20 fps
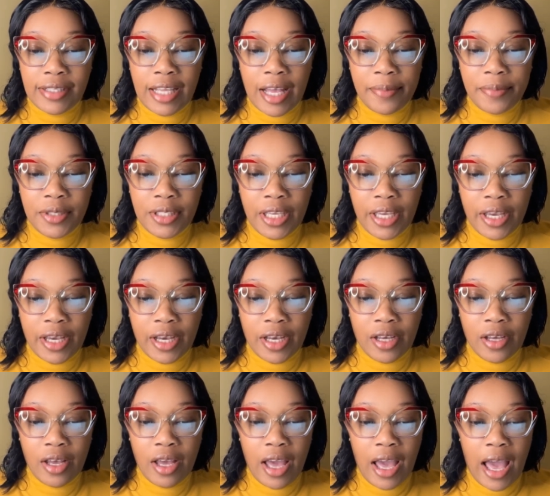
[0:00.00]

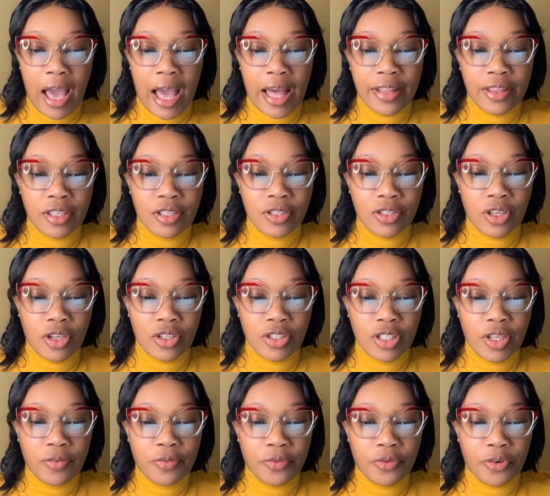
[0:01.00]
Sabteca, and the
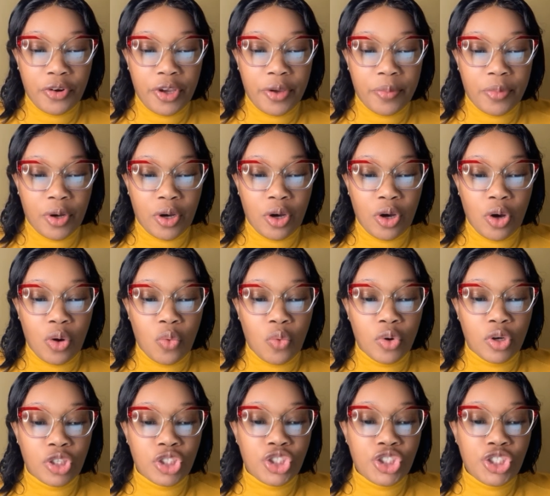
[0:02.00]
sons of Rema
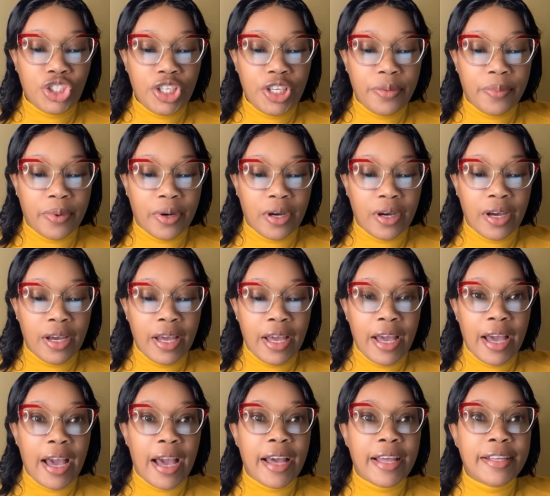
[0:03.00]
were Sheba
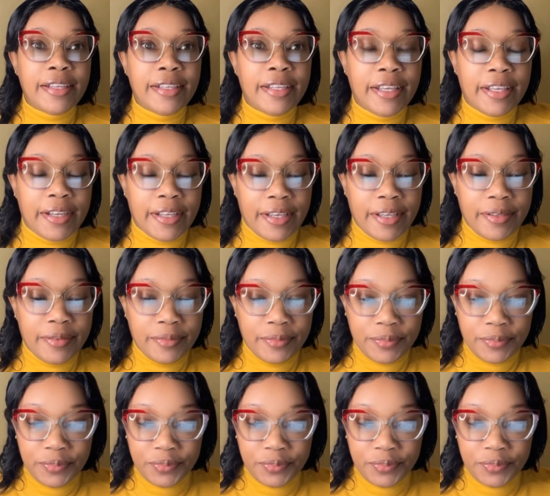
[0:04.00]
and Dedan.